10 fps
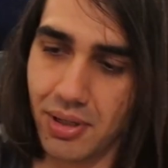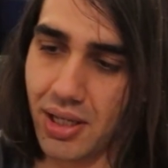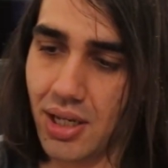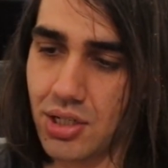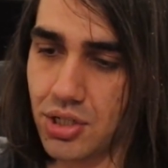
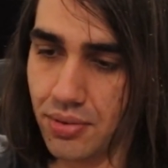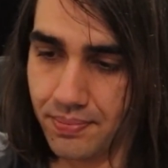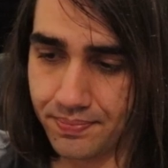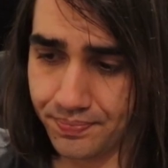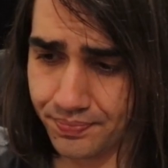package,
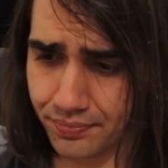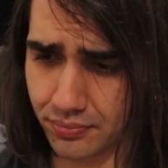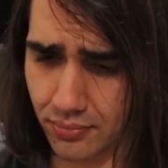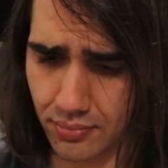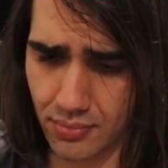
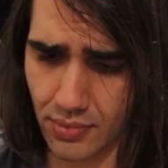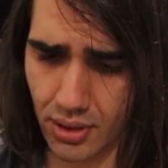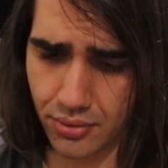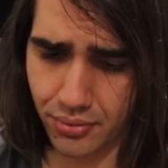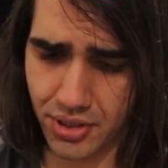
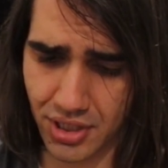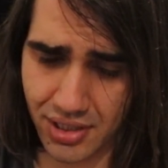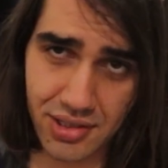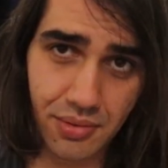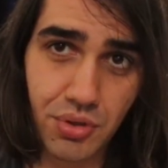which
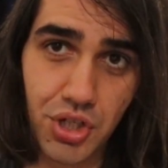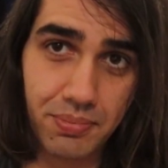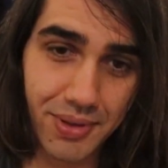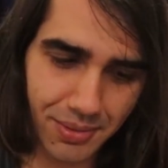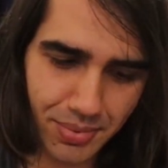are some
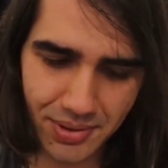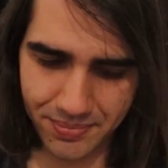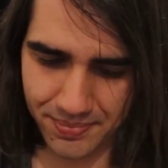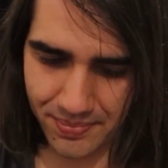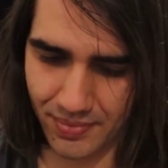cheap tips.
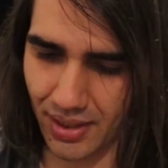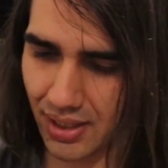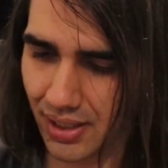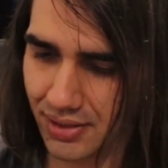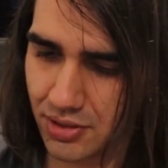
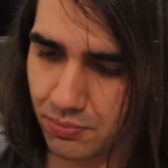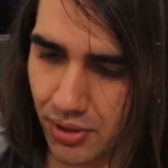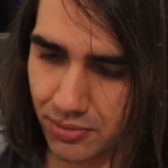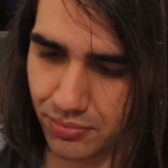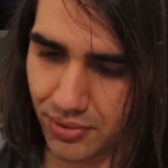At this
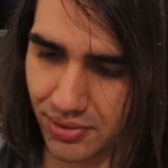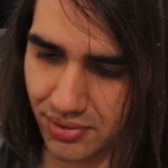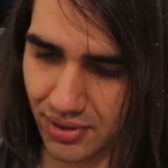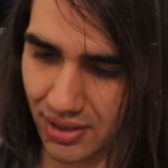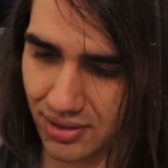price
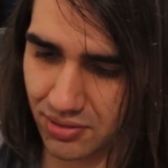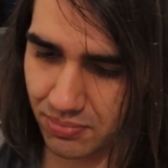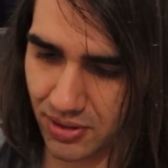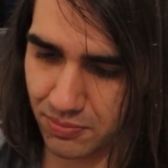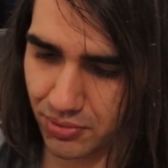point,
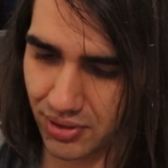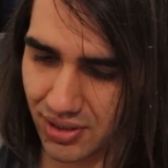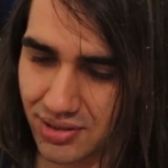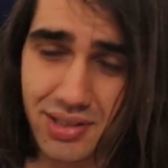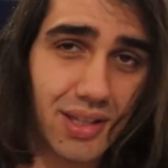
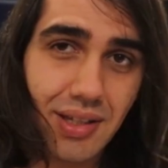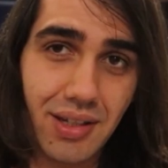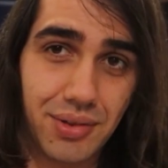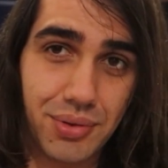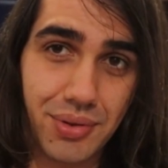there is
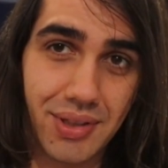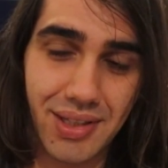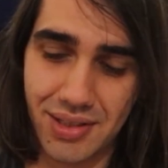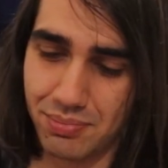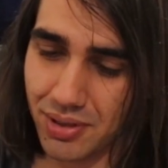nothing else you can
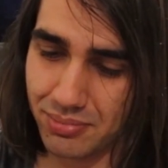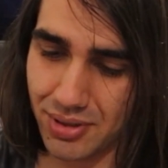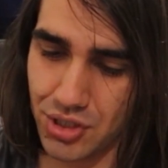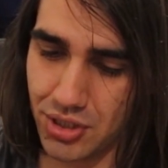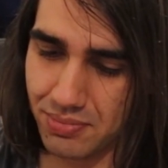expect
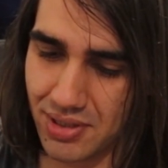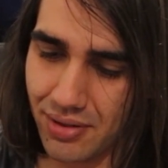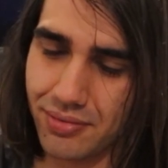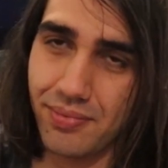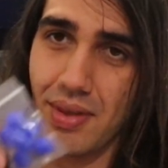but cheap stuff.